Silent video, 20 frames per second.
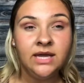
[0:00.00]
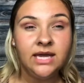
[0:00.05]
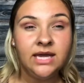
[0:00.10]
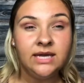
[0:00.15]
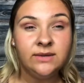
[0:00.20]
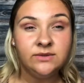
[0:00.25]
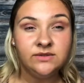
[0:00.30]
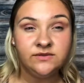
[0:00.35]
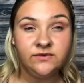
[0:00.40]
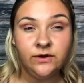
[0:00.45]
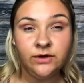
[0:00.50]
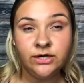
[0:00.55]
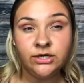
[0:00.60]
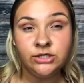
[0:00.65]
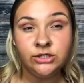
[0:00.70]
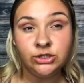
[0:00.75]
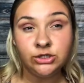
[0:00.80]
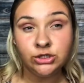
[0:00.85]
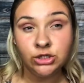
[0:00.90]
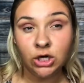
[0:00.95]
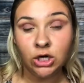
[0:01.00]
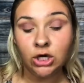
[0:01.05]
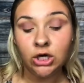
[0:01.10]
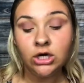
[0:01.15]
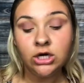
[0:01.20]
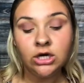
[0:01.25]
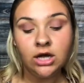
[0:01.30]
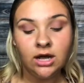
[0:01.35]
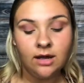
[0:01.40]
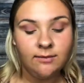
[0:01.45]
it was very
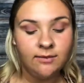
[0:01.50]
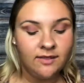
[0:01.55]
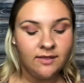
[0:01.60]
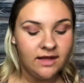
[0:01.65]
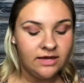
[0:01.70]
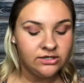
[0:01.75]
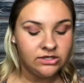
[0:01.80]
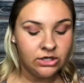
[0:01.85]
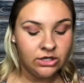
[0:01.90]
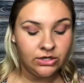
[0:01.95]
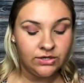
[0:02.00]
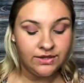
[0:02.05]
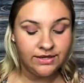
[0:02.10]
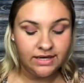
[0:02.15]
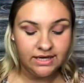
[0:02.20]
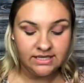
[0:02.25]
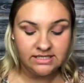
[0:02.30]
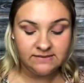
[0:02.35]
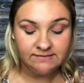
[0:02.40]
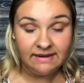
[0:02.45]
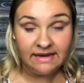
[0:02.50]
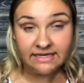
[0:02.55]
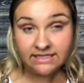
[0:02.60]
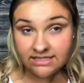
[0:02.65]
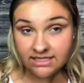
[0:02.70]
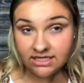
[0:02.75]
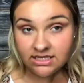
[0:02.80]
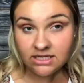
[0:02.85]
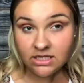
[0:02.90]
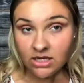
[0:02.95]
dark, a lot darker than I
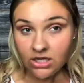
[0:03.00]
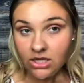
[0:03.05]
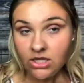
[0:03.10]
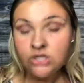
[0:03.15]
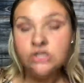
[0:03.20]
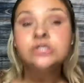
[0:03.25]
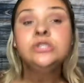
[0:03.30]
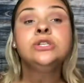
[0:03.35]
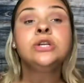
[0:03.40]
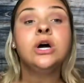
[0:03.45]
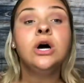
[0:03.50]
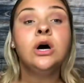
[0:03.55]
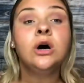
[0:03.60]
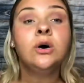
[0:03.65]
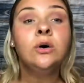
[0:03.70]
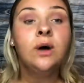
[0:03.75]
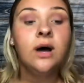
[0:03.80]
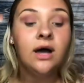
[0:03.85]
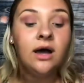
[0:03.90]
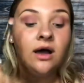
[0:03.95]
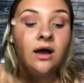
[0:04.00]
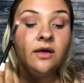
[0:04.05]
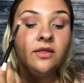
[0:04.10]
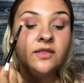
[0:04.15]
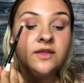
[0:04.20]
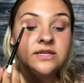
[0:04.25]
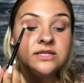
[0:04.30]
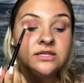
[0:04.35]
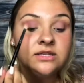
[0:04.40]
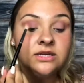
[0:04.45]
expected. So
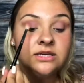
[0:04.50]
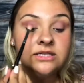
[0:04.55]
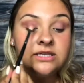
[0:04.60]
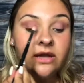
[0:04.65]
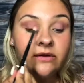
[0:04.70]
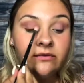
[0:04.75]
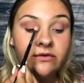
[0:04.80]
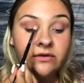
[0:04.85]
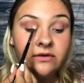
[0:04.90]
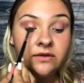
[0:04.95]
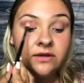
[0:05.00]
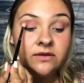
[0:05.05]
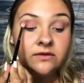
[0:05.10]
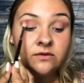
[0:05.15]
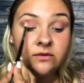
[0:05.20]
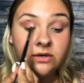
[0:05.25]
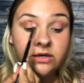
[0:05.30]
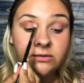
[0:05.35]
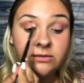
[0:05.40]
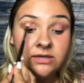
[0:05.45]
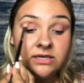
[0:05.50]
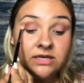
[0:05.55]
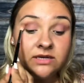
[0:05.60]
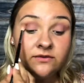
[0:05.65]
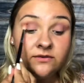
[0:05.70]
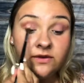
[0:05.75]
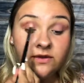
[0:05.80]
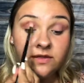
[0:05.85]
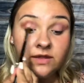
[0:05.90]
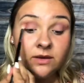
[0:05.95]
this look definitely is going to be
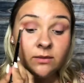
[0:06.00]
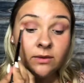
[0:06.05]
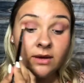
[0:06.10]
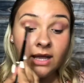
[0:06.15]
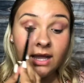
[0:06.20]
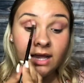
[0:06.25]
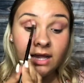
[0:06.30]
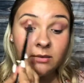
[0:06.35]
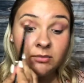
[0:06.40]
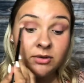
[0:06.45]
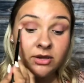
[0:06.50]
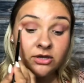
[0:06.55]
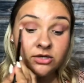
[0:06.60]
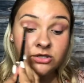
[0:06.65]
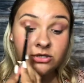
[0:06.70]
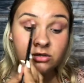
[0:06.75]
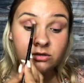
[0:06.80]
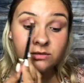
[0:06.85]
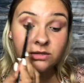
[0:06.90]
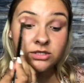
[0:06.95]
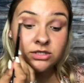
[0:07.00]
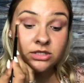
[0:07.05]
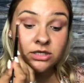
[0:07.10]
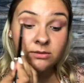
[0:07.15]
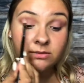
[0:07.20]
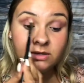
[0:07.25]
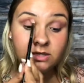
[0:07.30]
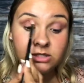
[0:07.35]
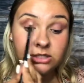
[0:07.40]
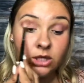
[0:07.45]
different than what I had pictured originally,
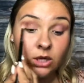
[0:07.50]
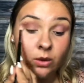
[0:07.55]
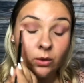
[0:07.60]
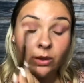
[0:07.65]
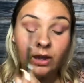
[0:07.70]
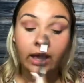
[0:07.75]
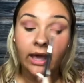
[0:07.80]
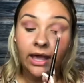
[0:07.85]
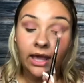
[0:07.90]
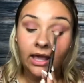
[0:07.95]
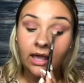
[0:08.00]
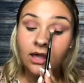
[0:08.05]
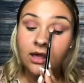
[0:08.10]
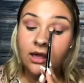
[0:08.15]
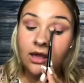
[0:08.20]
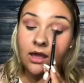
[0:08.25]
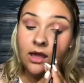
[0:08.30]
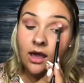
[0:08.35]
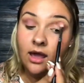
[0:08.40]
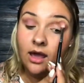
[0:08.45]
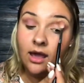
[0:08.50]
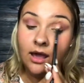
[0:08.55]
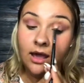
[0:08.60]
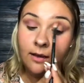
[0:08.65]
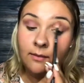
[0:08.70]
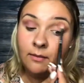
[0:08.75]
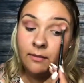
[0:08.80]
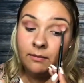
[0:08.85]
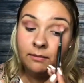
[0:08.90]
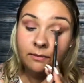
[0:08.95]
but it's okay.
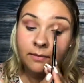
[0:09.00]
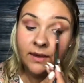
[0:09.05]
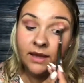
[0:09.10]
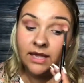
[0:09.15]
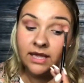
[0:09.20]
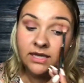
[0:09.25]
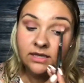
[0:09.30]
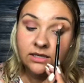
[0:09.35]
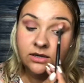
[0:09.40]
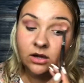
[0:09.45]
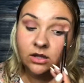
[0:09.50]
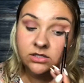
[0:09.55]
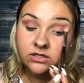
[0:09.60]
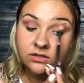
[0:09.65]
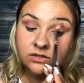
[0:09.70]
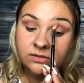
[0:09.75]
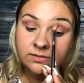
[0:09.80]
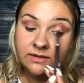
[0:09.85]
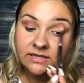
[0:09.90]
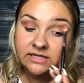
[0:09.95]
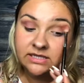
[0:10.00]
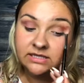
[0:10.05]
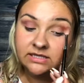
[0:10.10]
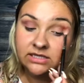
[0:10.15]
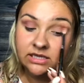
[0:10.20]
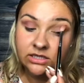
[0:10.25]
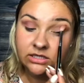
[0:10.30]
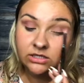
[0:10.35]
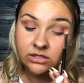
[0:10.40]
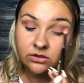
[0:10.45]
But it also depends on
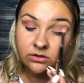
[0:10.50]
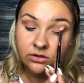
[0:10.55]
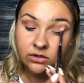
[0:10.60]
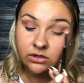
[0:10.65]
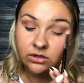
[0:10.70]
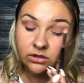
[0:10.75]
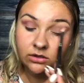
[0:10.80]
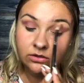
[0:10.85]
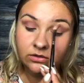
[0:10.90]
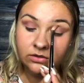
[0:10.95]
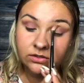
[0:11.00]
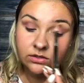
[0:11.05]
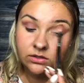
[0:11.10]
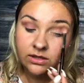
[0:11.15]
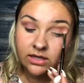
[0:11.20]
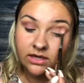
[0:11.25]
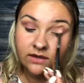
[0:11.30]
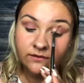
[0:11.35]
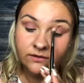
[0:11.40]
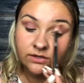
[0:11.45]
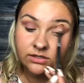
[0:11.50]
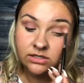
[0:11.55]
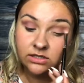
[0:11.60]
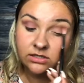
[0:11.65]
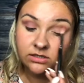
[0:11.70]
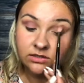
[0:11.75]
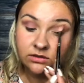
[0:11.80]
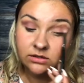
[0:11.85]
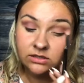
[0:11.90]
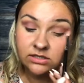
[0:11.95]
skin tone, you know, so like if your skin
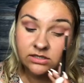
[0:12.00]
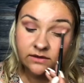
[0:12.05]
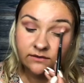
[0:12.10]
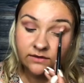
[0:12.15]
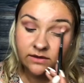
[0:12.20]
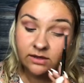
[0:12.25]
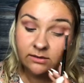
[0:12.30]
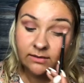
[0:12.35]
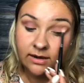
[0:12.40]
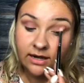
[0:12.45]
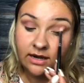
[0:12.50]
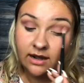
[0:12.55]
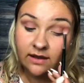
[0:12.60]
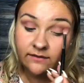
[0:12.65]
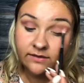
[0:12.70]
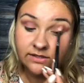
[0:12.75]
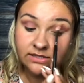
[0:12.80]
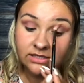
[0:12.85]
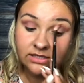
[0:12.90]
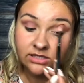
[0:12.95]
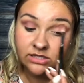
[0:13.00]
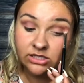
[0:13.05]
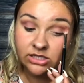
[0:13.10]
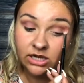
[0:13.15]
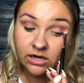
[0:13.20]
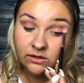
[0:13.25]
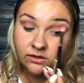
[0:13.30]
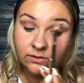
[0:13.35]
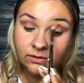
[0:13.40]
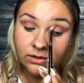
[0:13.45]
tone is different than mine, obviously these
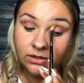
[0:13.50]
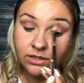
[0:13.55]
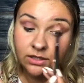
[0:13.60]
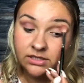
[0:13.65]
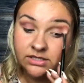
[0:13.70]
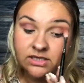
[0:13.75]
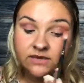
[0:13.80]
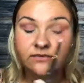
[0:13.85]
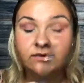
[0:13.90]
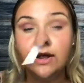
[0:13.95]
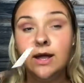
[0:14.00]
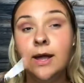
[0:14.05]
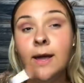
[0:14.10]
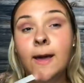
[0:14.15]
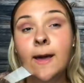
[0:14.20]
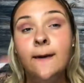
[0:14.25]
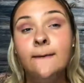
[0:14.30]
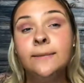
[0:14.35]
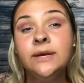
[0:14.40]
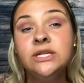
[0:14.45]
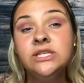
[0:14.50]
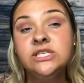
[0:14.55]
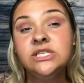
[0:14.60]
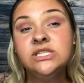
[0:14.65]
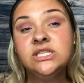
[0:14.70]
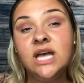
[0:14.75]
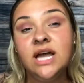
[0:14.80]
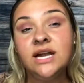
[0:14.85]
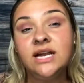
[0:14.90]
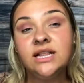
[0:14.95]
shadows will look different, but it's
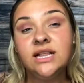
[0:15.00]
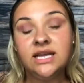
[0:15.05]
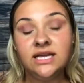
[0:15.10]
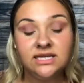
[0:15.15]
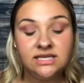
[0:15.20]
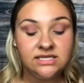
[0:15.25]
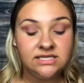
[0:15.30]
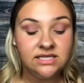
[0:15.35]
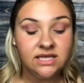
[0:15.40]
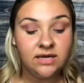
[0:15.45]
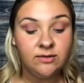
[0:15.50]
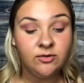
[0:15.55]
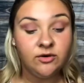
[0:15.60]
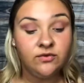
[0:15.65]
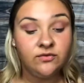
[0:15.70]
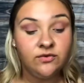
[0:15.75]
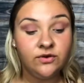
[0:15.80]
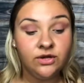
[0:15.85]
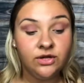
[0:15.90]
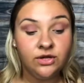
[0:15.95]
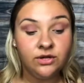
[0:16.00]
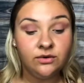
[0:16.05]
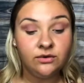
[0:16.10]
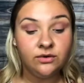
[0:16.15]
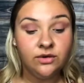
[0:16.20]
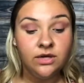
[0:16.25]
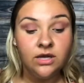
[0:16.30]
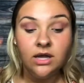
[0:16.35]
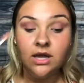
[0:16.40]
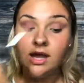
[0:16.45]
just kind of like a disclaimer for you.
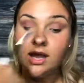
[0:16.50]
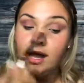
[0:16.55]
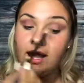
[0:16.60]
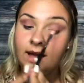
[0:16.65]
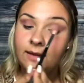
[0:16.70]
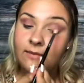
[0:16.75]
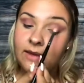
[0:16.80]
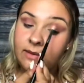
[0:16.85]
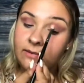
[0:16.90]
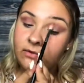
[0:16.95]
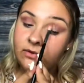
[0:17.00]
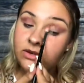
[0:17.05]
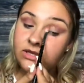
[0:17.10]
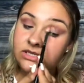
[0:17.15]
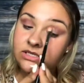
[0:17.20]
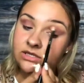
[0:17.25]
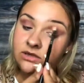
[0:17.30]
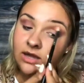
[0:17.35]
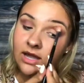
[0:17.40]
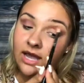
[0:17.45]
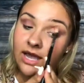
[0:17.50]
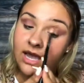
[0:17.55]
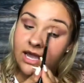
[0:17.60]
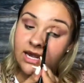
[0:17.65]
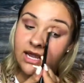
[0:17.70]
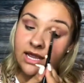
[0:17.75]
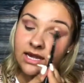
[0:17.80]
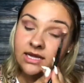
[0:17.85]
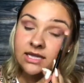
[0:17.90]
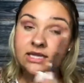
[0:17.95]
I'm going to go ahead
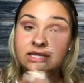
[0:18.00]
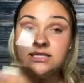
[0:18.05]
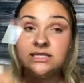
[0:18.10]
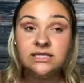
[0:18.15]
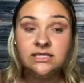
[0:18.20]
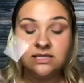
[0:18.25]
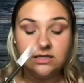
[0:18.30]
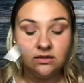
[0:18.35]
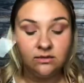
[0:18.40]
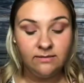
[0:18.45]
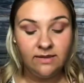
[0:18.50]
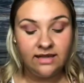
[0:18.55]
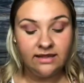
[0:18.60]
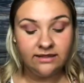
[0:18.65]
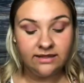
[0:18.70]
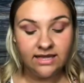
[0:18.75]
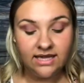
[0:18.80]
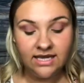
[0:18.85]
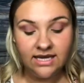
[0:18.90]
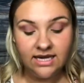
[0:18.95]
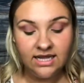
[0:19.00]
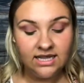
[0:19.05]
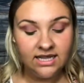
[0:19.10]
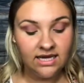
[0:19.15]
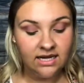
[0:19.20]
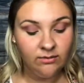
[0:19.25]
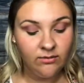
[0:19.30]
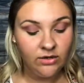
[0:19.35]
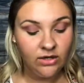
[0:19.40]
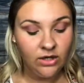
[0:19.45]
and conceal my lid, and
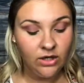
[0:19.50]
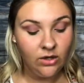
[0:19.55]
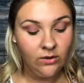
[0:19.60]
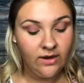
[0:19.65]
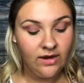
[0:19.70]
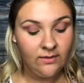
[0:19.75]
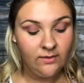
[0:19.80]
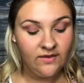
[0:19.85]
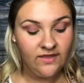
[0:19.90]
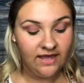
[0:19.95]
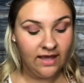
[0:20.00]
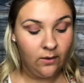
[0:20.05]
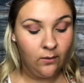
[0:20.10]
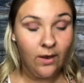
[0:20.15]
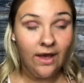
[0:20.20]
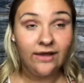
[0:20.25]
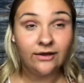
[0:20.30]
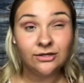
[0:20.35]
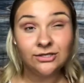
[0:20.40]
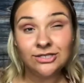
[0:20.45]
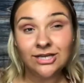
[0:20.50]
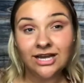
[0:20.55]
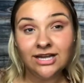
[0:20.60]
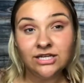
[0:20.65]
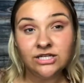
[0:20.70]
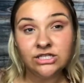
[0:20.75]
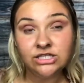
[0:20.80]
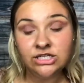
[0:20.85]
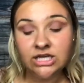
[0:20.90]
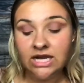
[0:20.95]
then I'm going to go in with that Wild
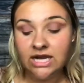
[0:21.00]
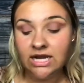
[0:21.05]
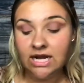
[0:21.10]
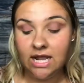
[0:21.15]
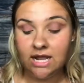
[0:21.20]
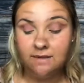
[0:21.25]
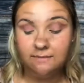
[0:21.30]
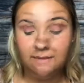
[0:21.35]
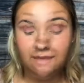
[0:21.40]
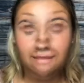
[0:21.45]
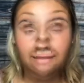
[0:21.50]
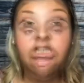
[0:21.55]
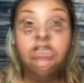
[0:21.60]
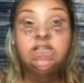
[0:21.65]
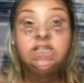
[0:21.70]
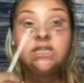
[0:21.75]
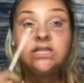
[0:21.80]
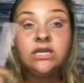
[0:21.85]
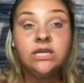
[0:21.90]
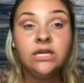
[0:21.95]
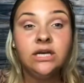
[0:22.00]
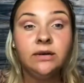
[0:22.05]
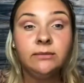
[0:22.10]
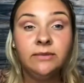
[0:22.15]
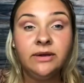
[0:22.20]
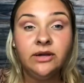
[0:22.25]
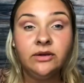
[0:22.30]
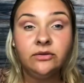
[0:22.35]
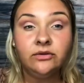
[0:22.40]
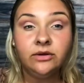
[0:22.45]
Child shade on my just clean up
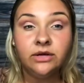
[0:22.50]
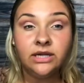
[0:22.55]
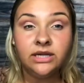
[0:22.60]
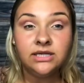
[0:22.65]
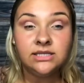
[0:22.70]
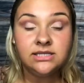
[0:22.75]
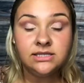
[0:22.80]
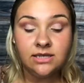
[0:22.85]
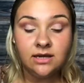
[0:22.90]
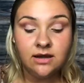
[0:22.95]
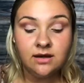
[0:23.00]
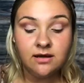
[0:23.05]
my crease